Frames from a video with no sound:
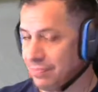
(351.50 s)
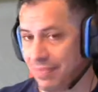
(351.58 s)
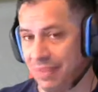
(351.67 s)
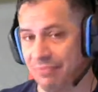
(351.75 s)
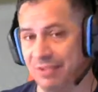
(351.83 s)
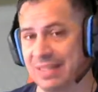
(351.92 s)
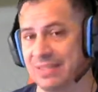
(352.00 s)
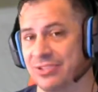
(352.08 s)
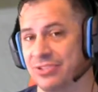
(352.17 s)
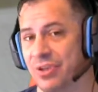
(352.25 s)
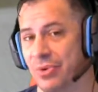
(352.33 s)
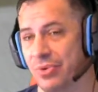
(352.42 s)
In fact, it's
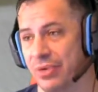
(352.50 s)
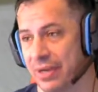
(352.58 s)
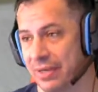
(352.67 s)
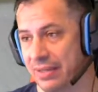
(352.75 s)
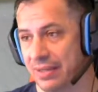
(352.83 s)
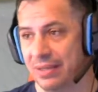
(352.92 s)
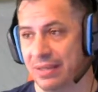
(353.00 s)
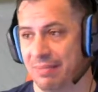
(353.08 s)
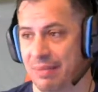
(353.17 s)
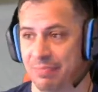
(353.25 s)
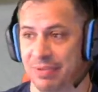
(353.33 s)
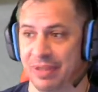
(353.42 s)
so good that
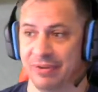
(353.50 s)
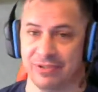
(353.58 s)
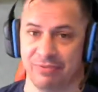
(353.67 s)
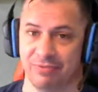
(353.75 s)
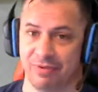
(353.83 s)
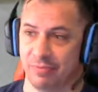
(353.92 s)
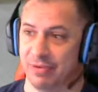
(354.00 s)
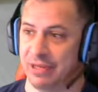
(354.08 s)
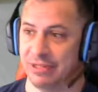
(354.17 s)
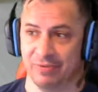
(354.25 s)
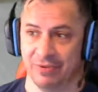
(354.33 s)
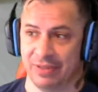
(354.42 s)
my players in Riverbreak
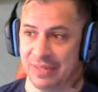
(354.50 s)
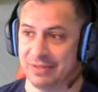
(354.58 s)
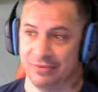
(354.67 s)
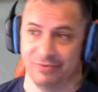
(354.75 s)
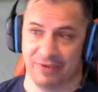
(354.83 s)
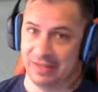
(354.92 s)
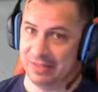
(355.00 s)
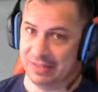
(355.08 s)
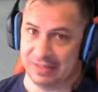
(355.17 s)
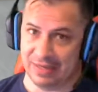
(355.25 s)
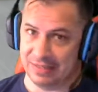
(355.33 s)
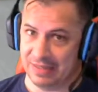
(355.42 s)
don't realize they're fighting this
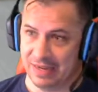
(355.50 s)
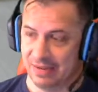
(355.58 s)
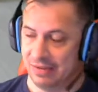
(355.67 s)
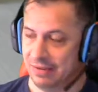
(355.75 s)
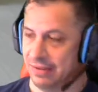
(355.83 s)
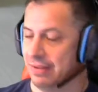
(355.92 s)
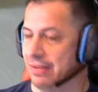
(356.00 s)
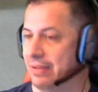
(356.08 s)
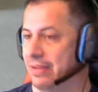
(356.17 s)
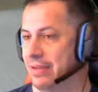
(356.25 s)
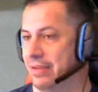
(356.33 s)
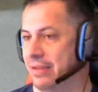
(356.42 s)
guy today.
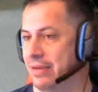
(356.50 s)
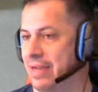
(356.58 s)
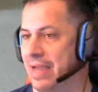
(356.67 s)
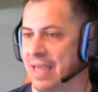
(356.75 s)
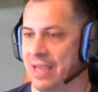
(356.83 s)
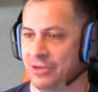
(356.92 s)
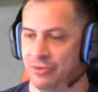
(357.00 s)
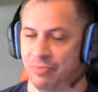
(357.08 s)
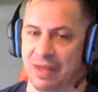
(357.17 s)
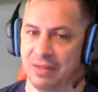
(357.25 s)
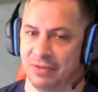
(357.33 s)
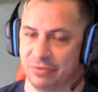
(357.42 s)
Not actual
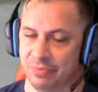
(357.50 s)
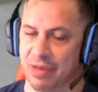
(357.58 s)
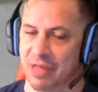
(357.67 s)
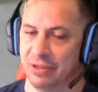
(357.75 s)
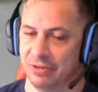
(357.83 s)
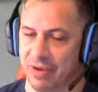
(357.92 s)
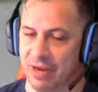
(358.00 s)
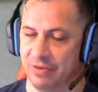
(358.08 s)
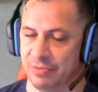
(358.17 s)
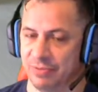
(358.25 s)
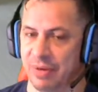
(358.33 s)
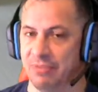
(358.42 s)
Polukranos,
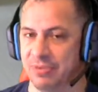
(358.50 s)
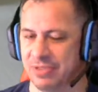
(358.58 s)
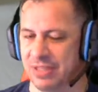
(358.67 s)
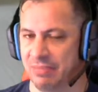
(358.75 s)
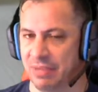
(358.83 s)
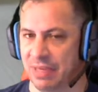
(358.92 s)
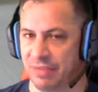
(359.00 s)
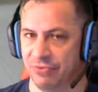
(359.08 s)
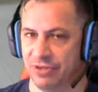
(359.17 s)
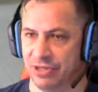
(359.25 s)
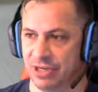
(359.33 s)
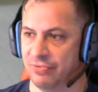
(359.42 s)
but I'm using the mini for
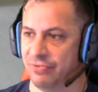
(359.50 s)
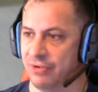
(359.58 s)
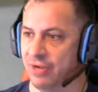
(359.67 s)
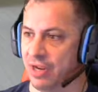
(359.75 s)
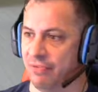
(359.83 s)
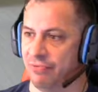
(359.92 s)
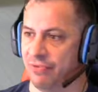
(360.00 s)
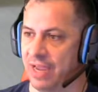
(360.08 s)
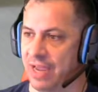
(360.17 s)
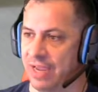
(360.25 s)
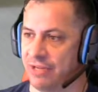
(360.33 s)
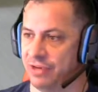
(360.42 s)
a
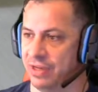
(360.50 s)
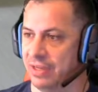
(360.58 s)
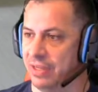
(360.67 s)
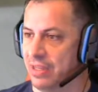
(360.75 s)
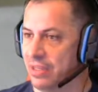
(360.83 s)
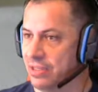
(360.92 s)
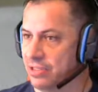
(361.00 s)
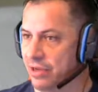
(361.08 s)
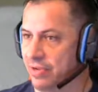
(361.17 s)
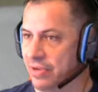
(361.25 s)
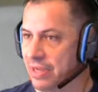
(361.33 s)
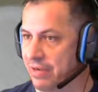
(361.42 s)
Hydra.
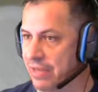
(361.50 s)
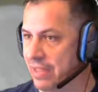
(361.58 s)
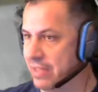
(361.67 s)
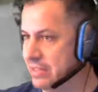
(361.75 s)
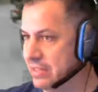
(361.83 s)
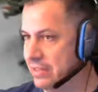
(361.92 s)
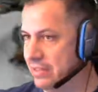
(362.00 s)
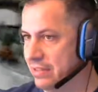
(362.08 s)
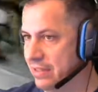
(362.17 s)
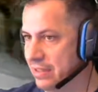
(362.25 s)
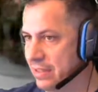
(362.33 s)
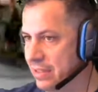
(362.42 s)
So here he is.
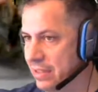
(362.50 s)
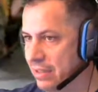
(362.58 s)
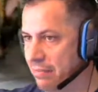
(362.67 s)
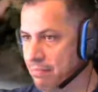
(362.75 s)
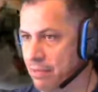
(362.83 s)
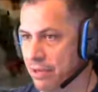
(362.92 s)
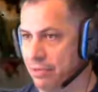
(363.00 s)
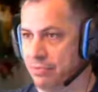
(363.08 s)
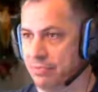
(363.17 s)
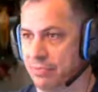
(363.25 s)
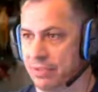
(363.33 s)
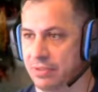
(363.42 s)

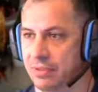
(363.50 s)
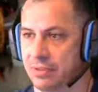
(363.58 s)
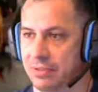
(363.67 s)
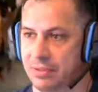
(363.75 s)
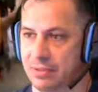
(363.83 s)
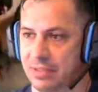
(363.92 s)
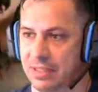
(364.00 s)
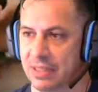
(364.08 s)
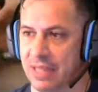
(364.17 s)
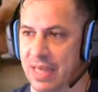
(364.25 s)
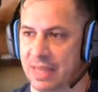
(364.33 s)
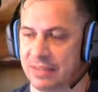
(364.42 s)
Boom. Look at
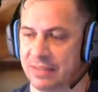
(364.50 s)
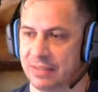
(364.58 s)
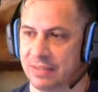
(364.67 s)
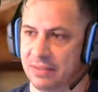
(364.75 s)
that.